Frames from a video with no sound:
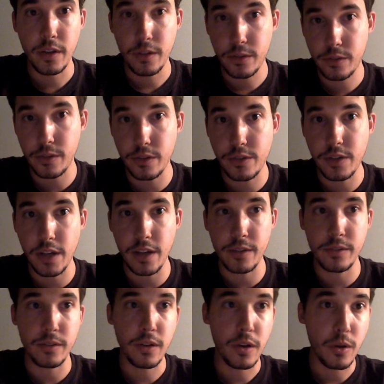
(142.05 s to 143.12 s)
such
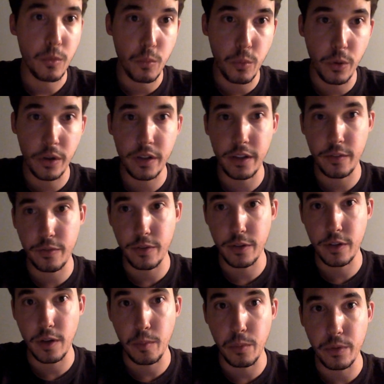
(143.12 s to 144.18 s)
as working for a
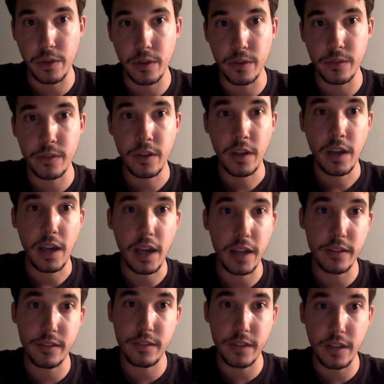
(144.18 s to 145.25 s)
couple years
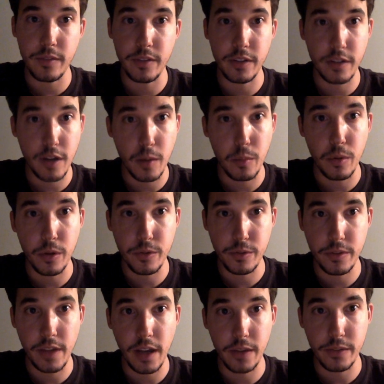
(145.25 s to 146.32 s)
and saving a couple
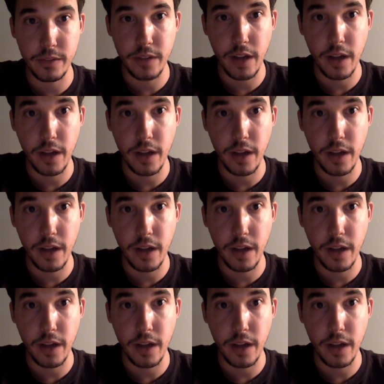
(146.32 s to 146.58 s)
$100,000.